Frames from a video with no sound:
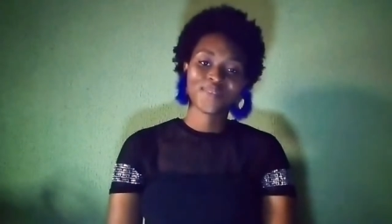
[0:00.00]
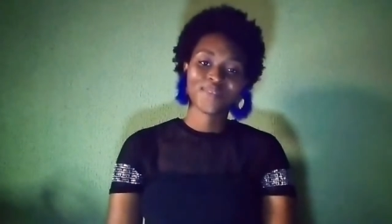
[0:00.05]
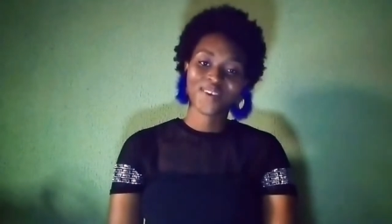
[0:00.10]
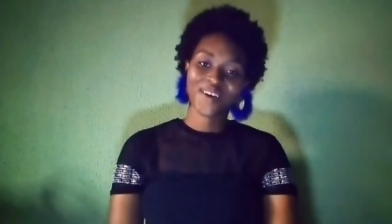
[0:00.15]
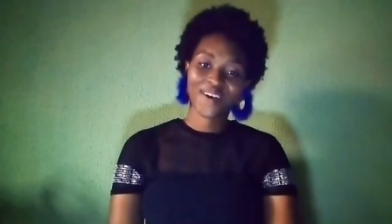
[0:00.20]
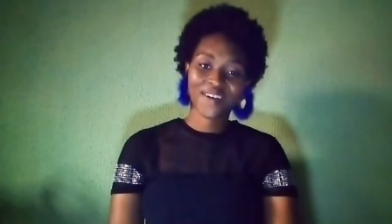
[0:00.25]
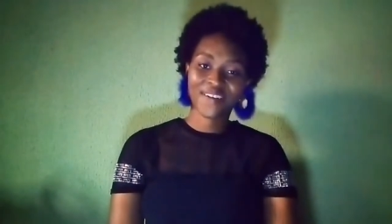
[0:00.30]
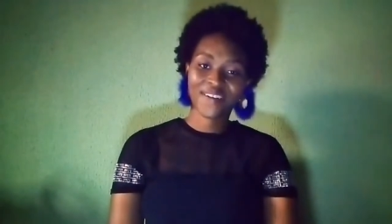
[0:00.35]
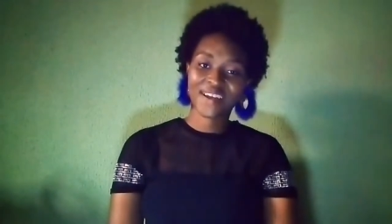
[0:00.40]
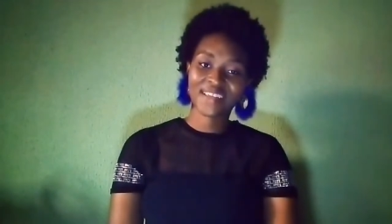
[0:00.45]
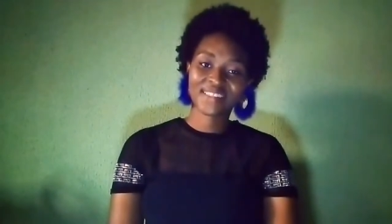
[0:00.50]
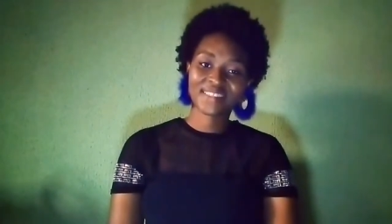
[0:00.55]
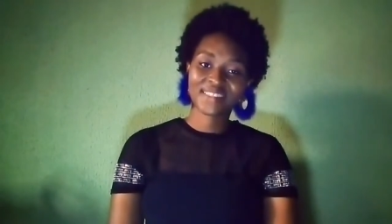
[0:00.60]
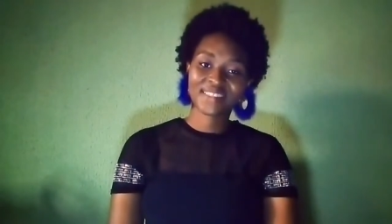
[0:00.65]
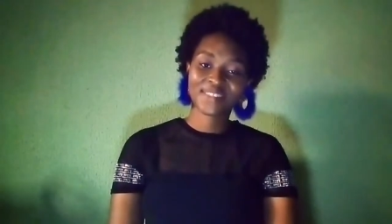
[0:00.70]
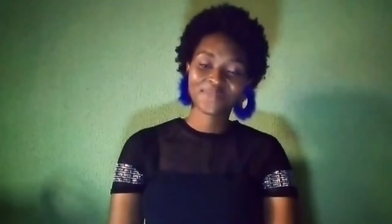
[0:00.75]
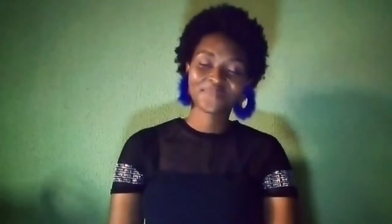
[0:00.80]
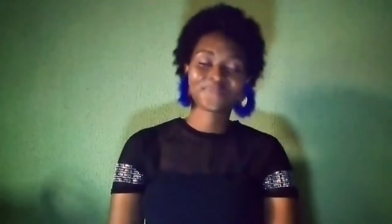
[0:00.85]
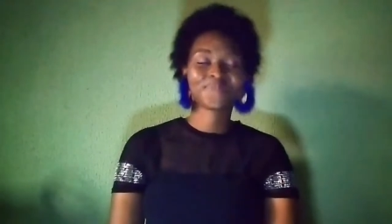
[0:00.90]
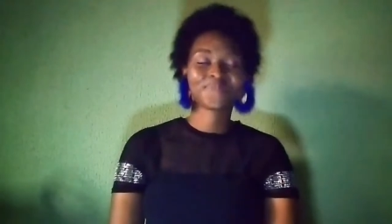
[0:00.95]
All right,
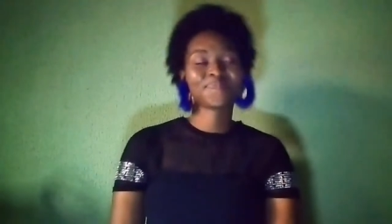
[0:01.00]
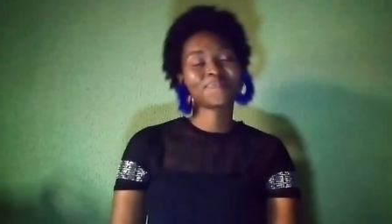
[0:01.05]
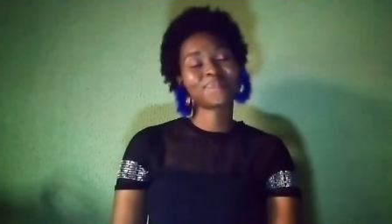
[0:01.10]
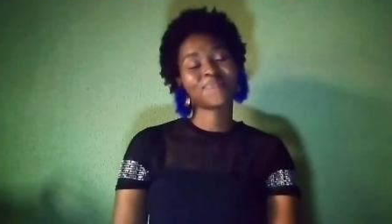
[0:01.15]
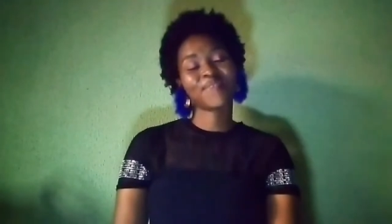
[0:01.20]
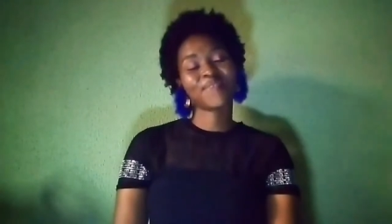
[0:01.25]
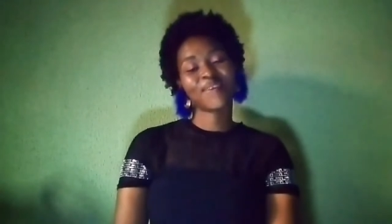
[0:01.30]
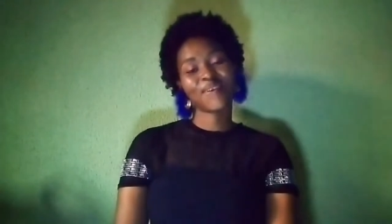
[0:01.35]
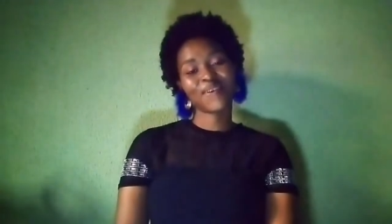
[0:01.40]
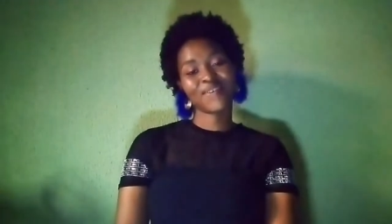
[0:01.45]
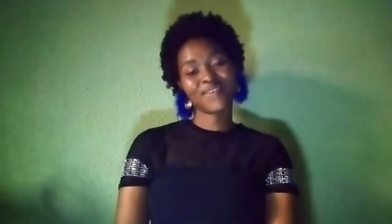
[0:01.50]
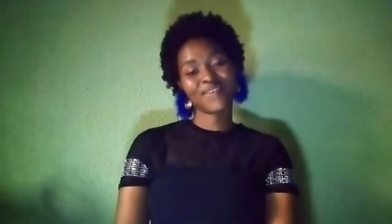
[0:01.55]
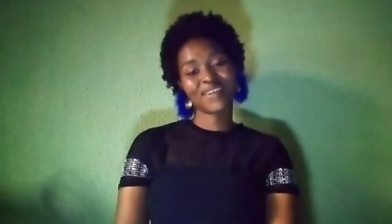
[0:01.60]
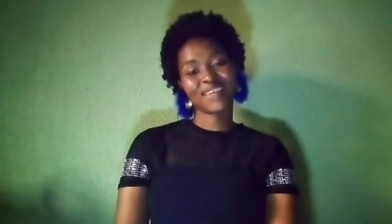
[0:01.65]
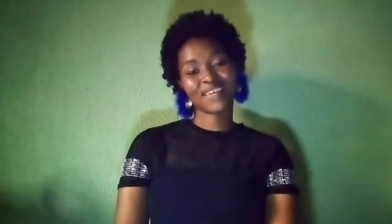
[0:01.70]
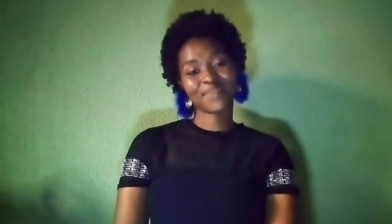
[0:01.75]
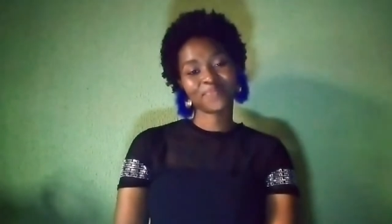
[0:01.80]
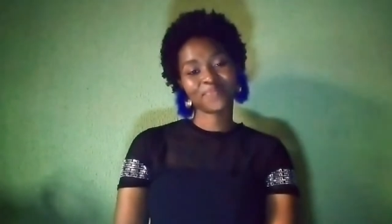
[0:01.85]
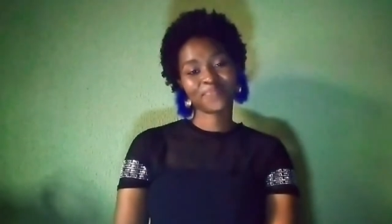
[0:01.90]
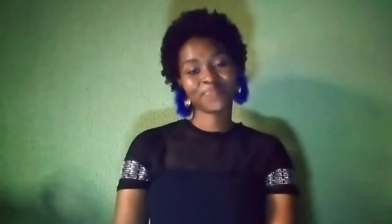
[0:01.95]

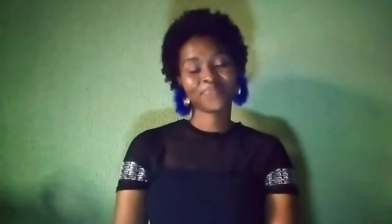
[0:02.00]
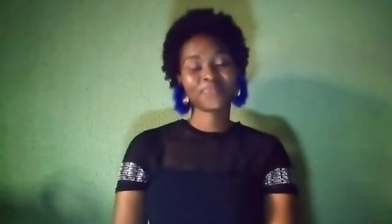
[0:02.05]
okay.